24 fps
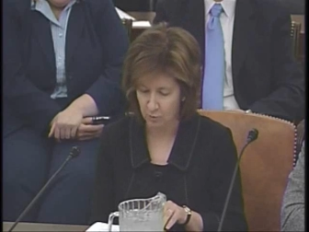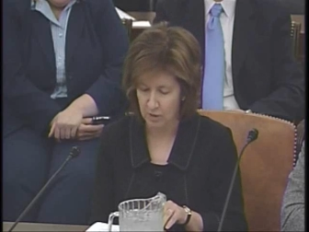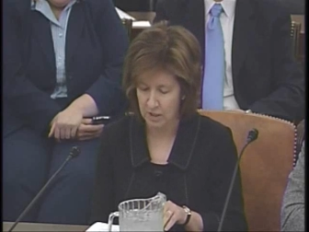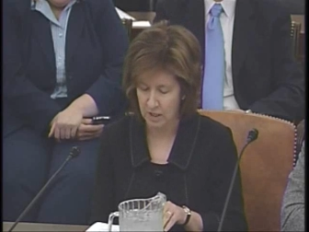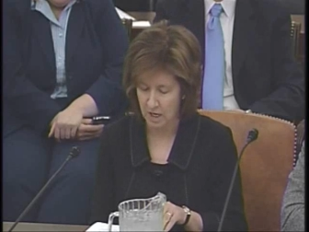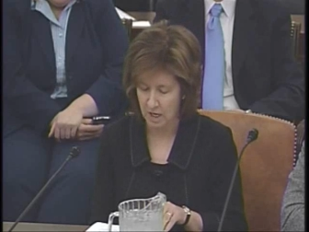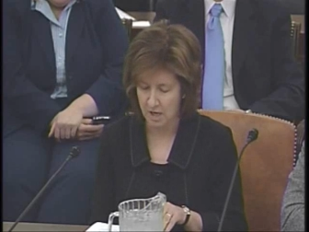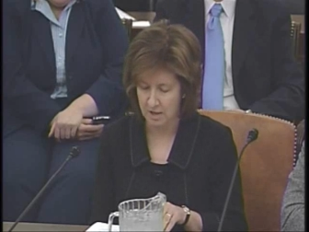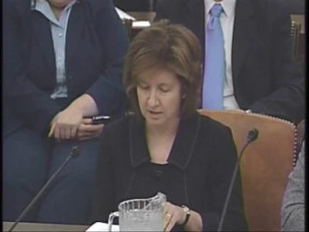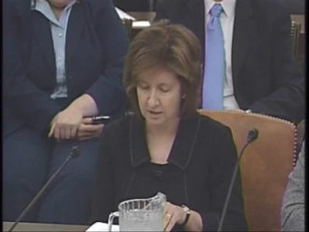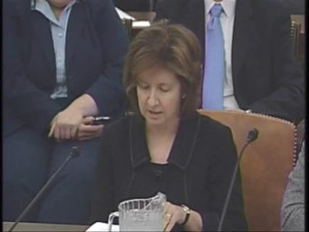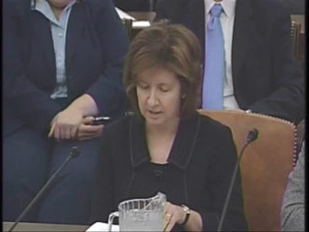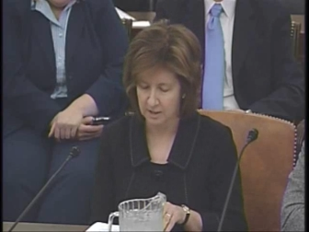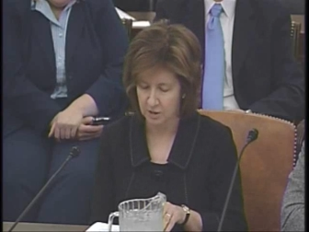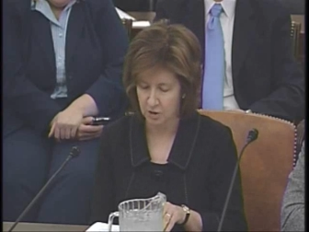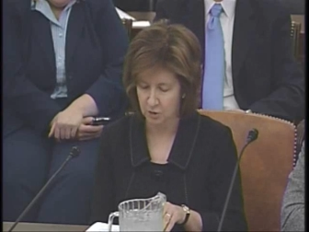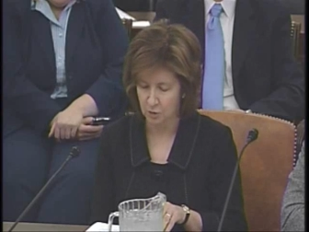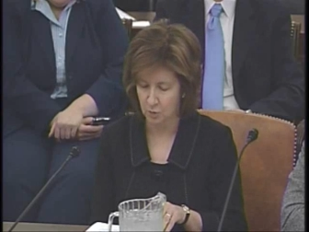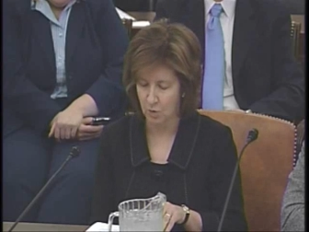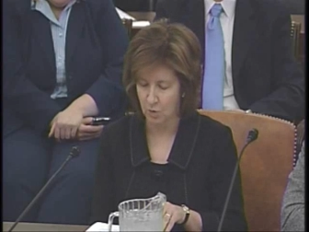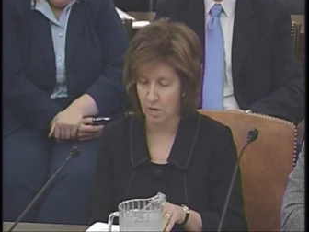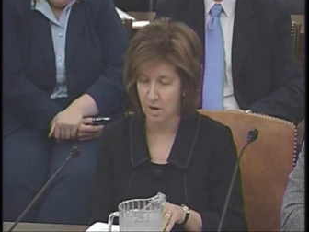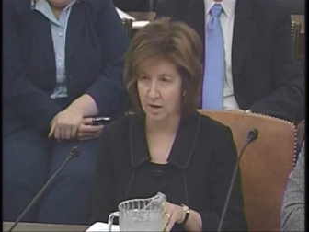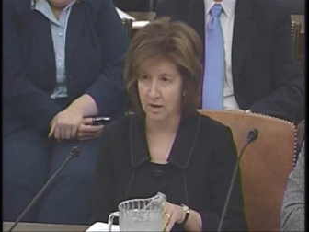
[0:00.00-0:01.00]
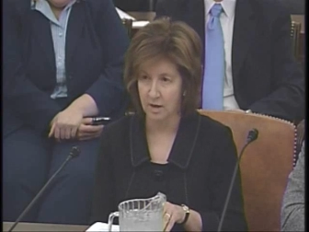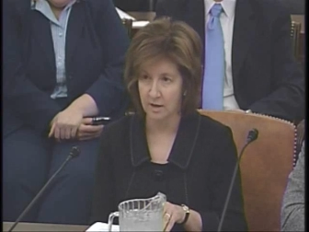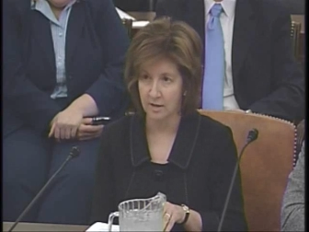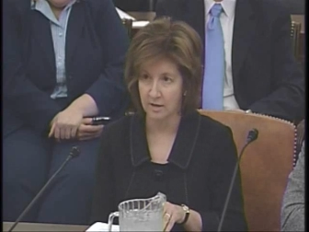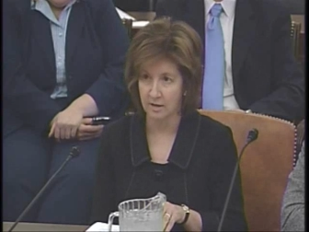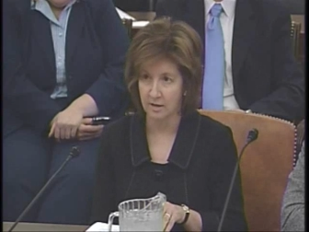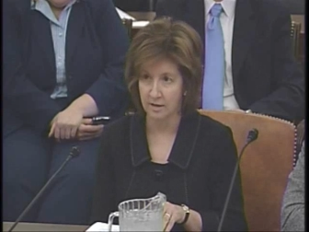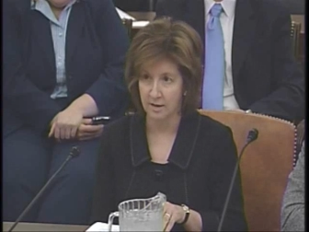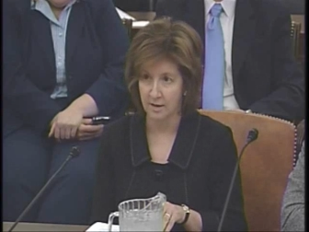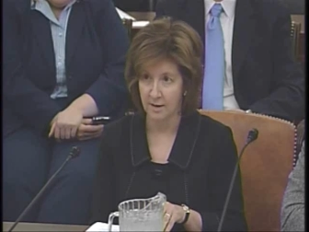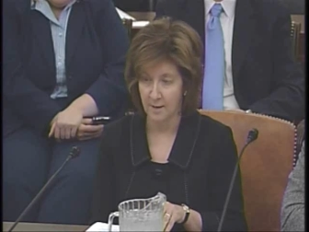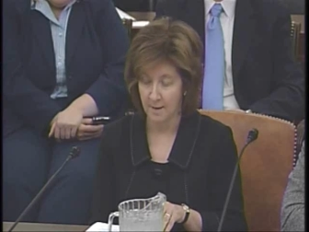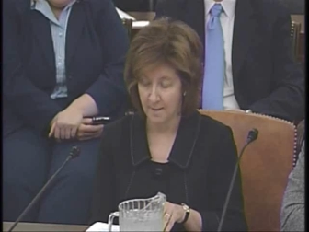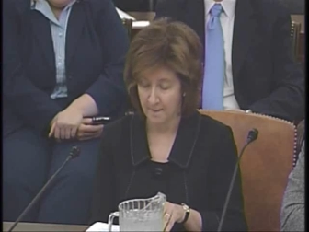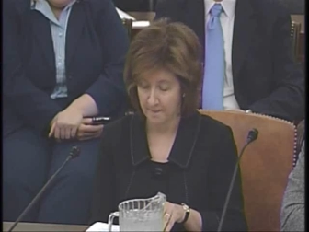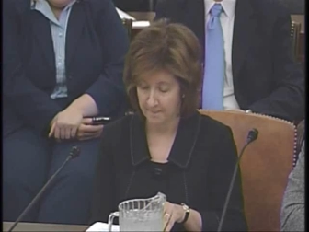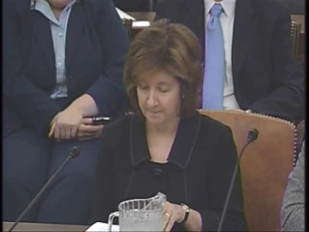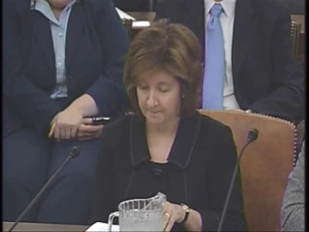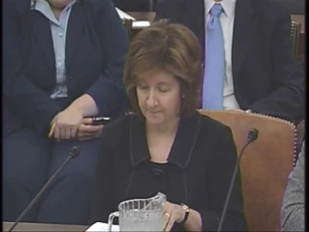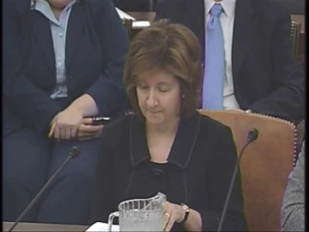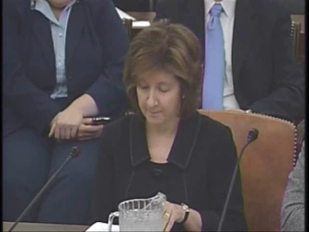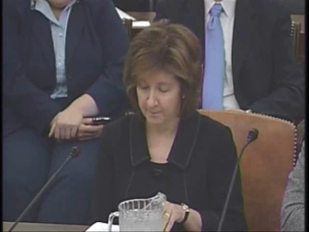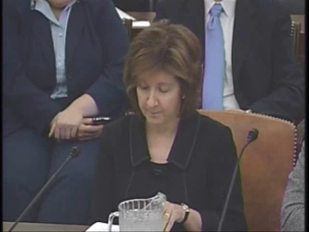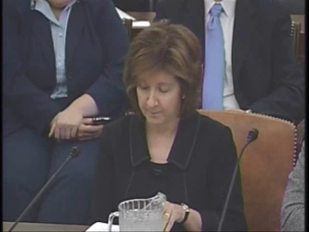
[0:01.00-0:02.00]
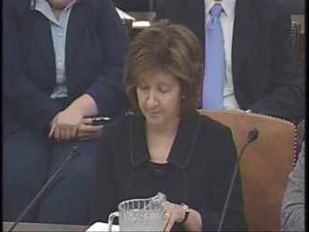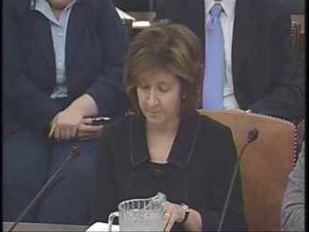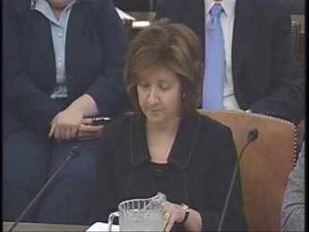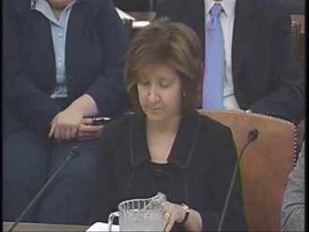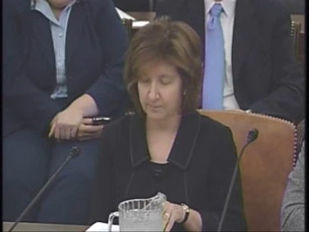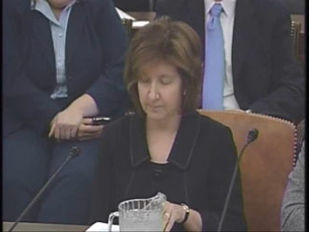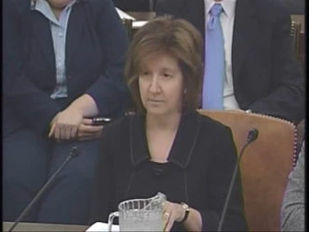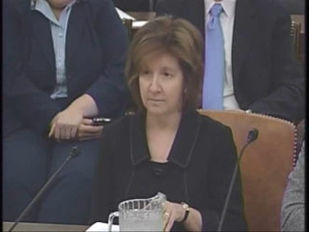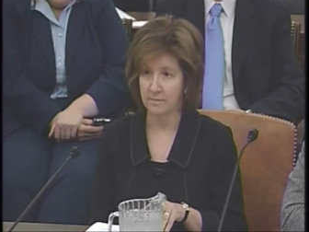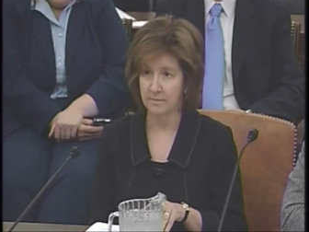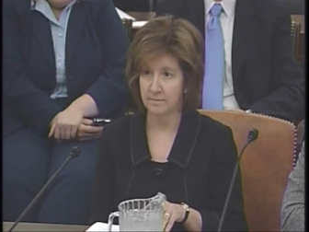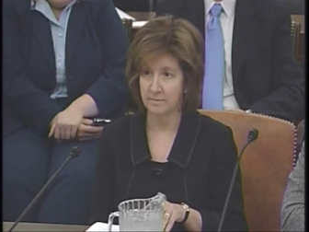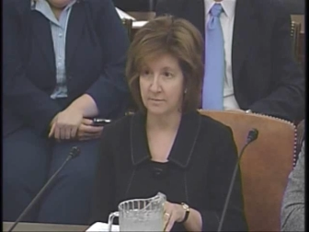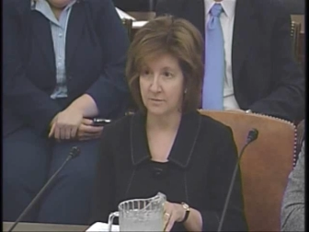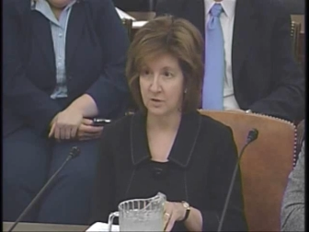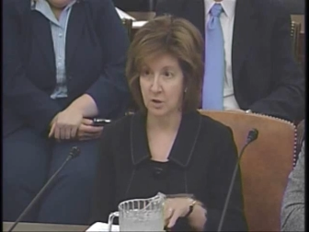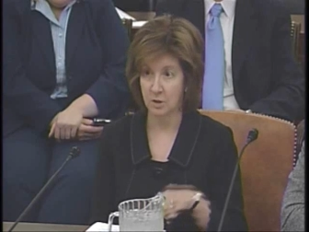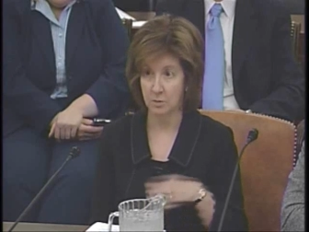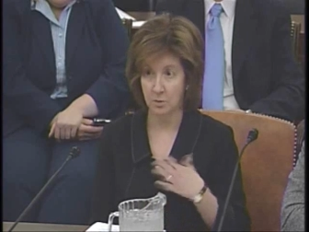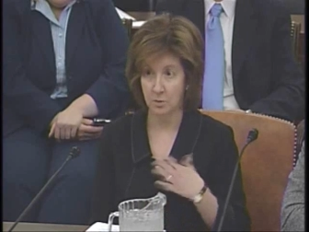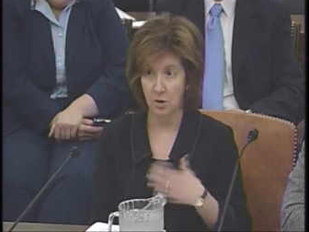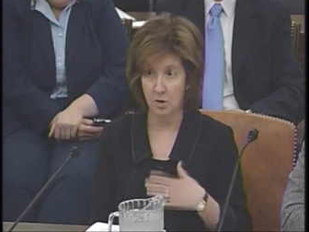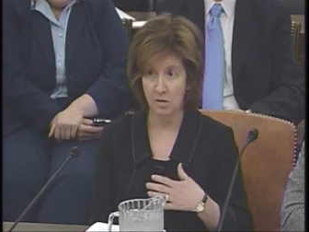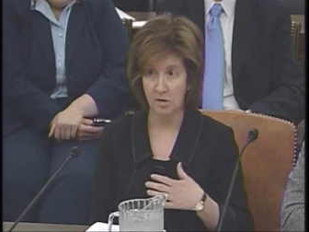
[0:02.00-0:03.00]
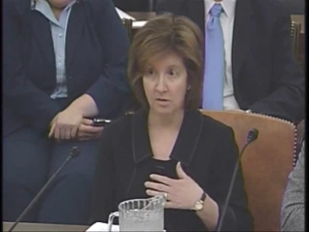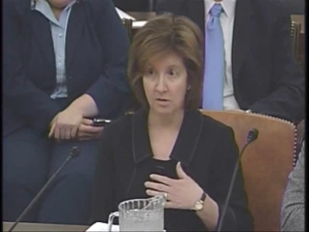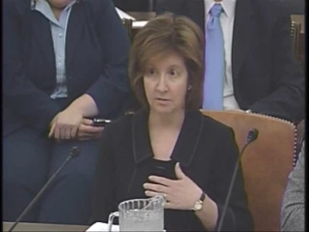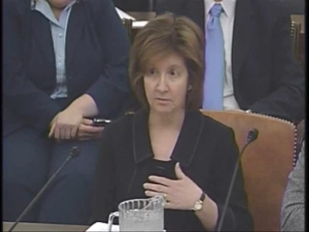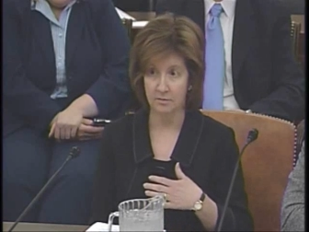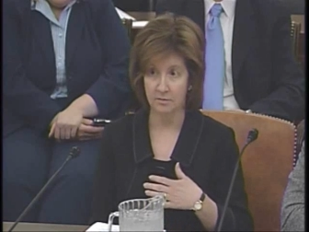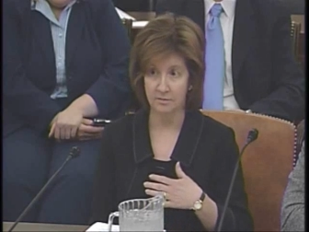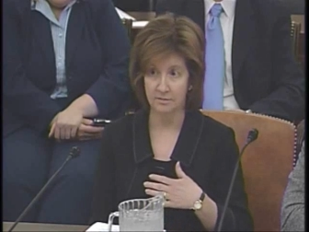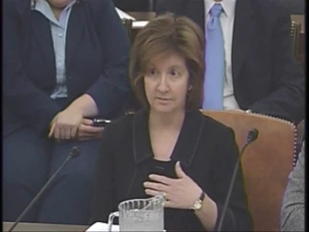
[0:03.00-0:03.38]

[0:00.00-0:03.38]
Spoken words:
recon nationwide. Let's keep going.